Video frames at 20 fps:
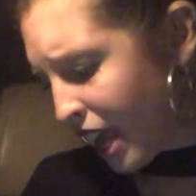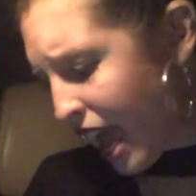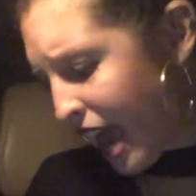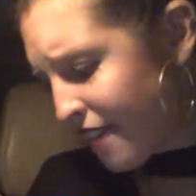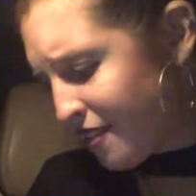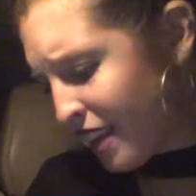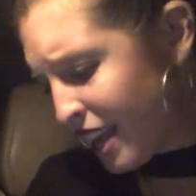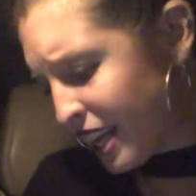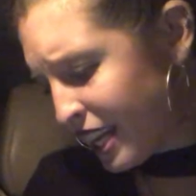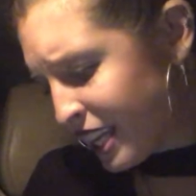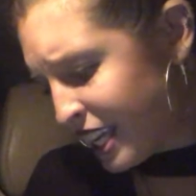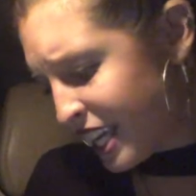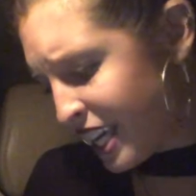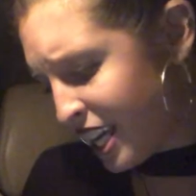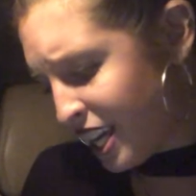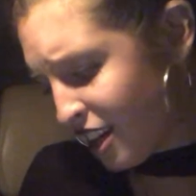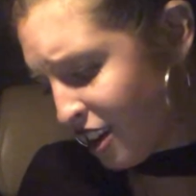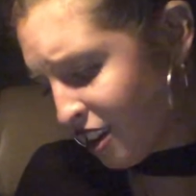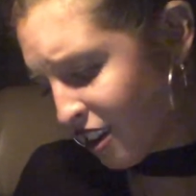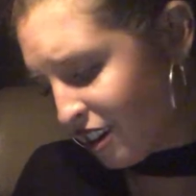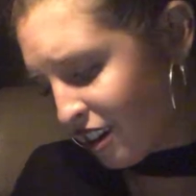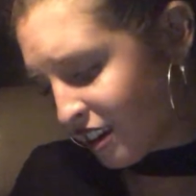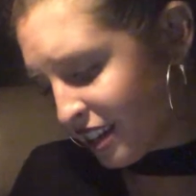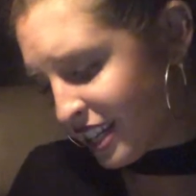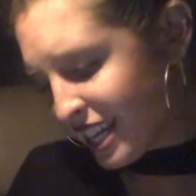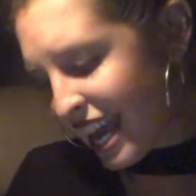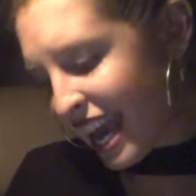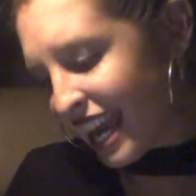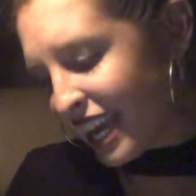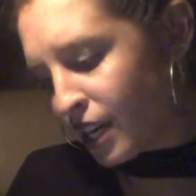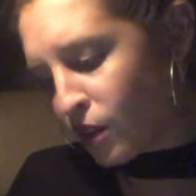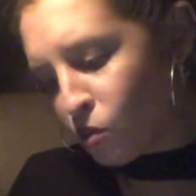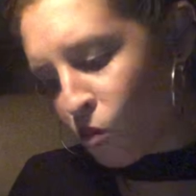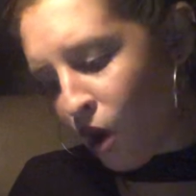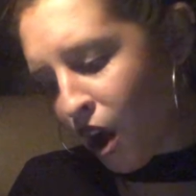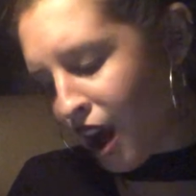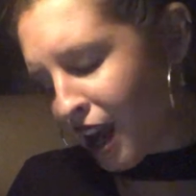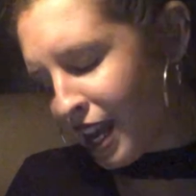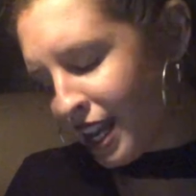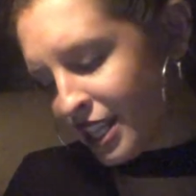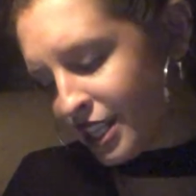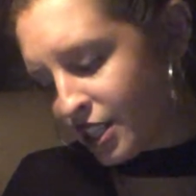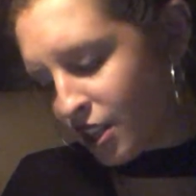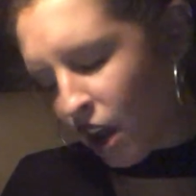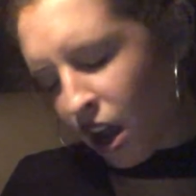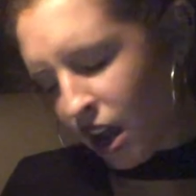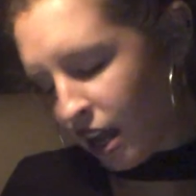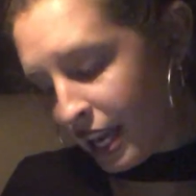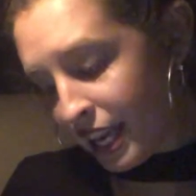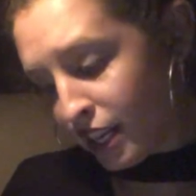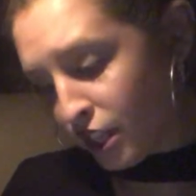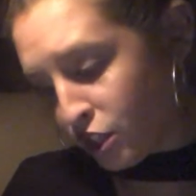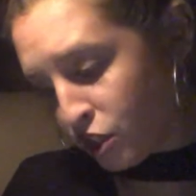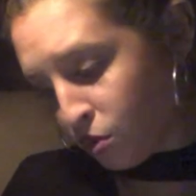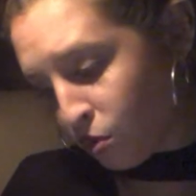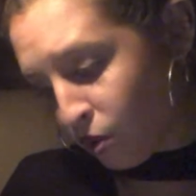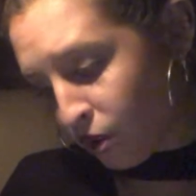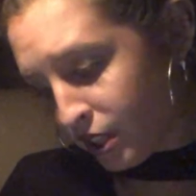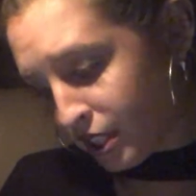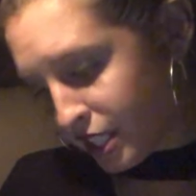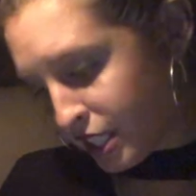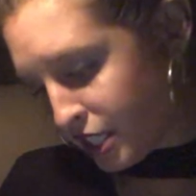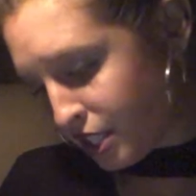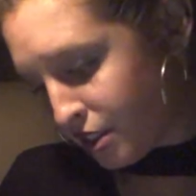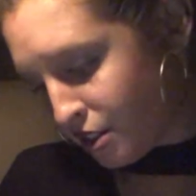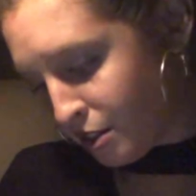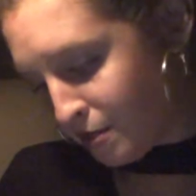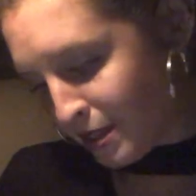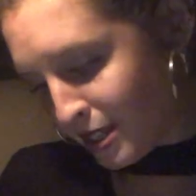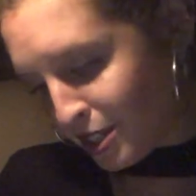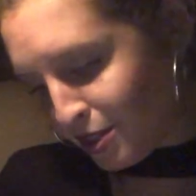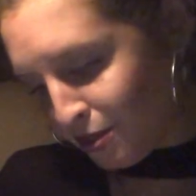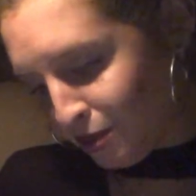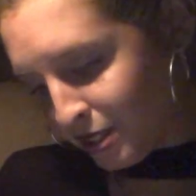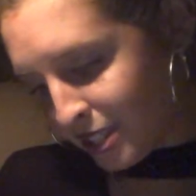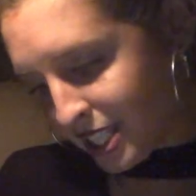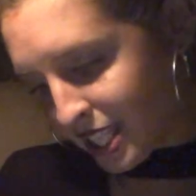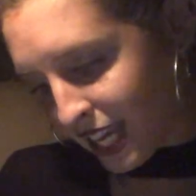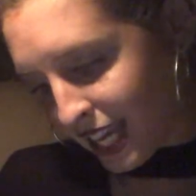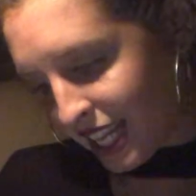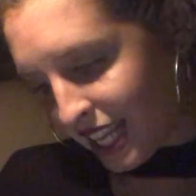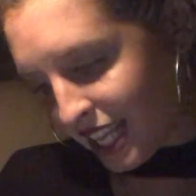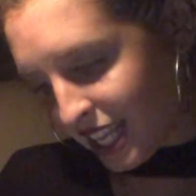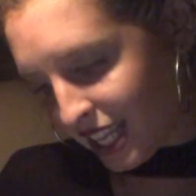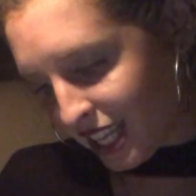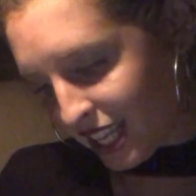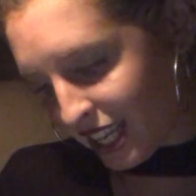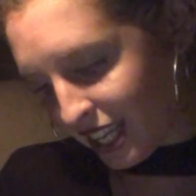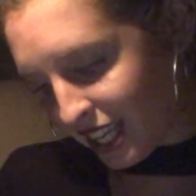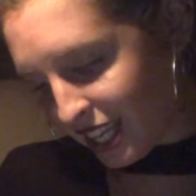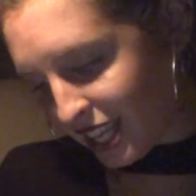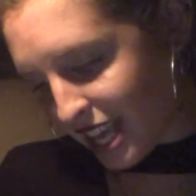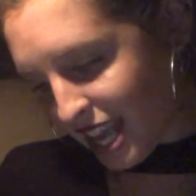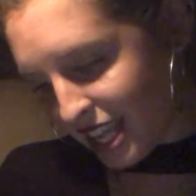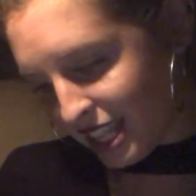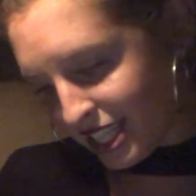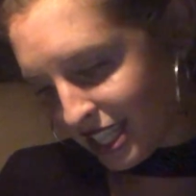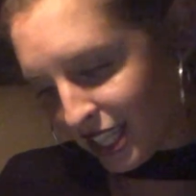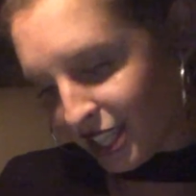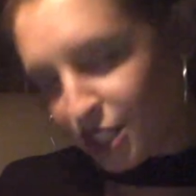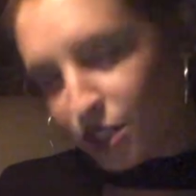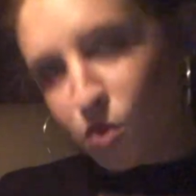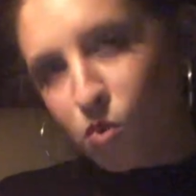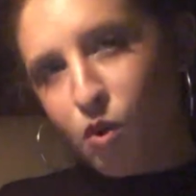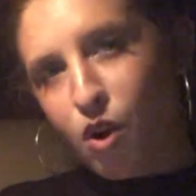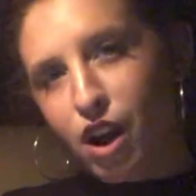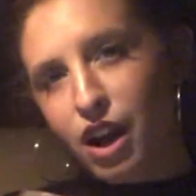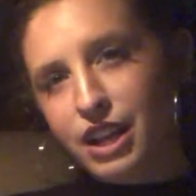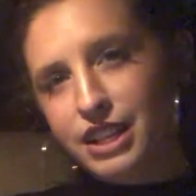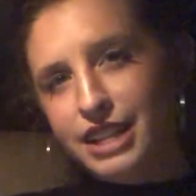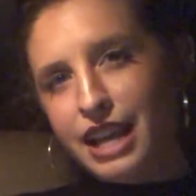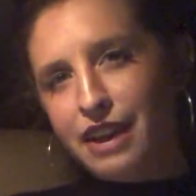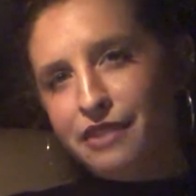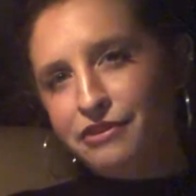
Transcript: and then here, yeah, eight of wands, uh, eight of swords, excuse me, you don't say anything. Yeah, six of wands.